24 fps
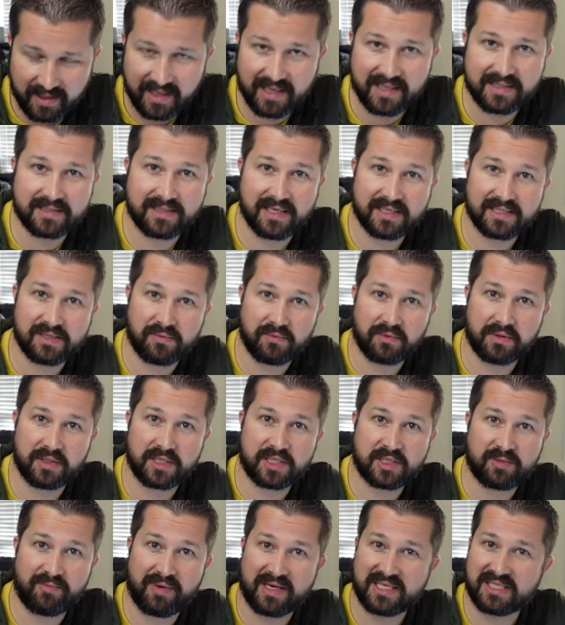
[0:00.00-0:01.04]
It doesn't really
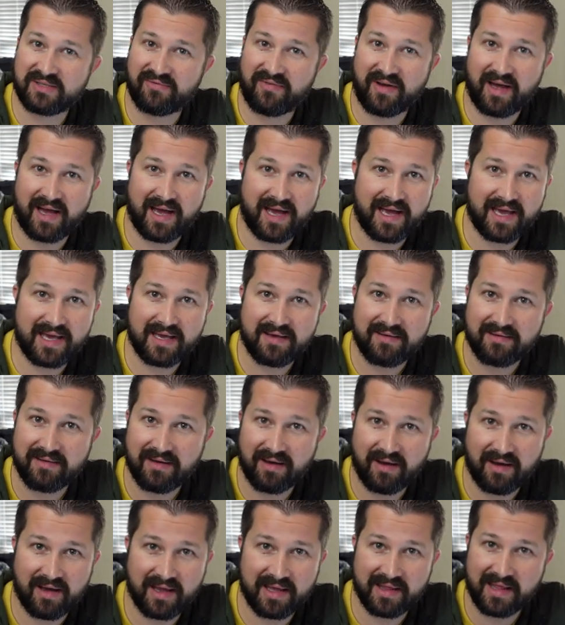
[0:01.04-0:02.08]
specify
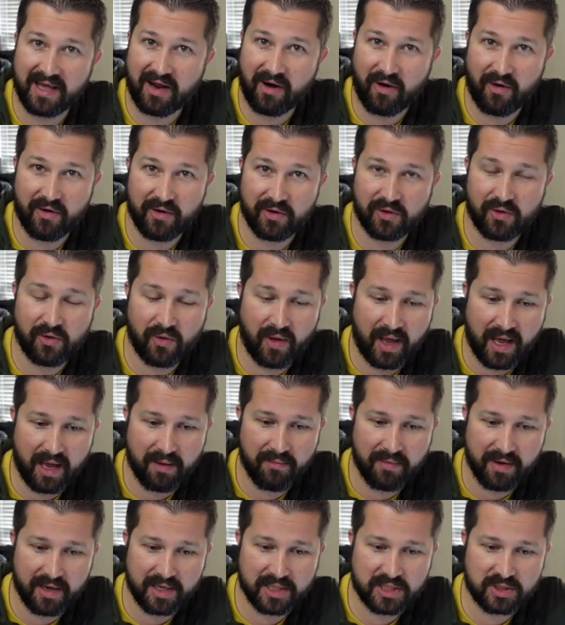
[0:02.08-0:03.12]
in that article how
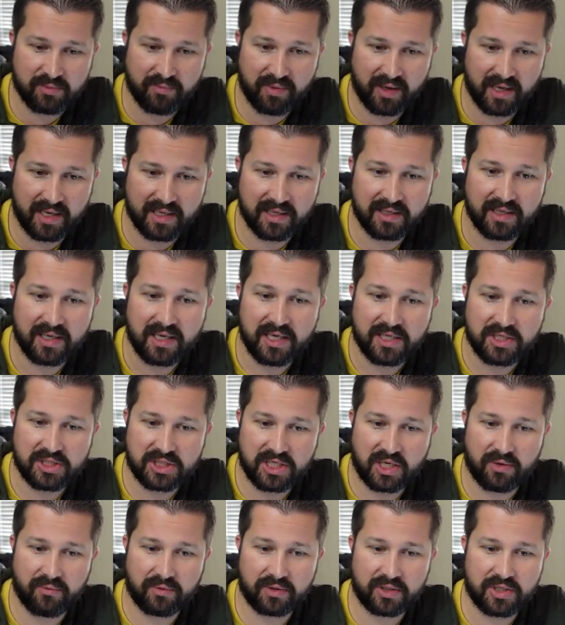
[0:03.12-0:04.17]
much, but
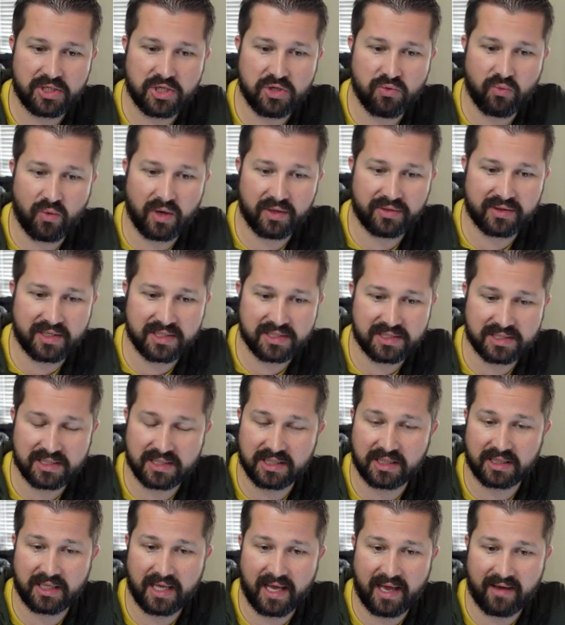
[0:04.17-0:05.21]
generally you want this to
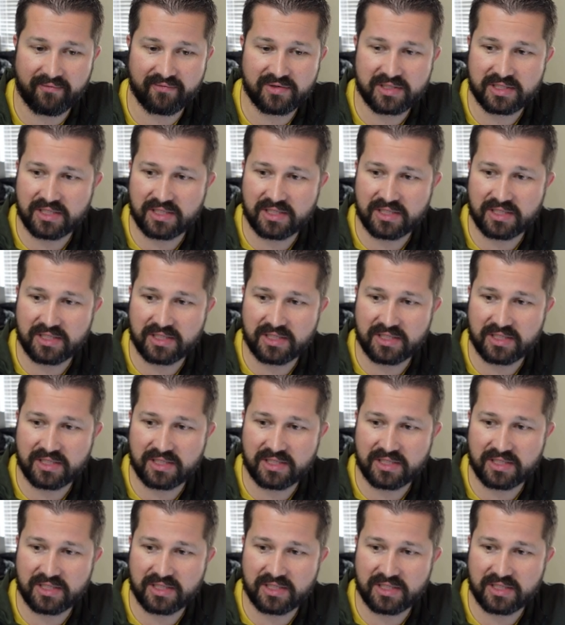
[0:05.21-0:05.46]
the left.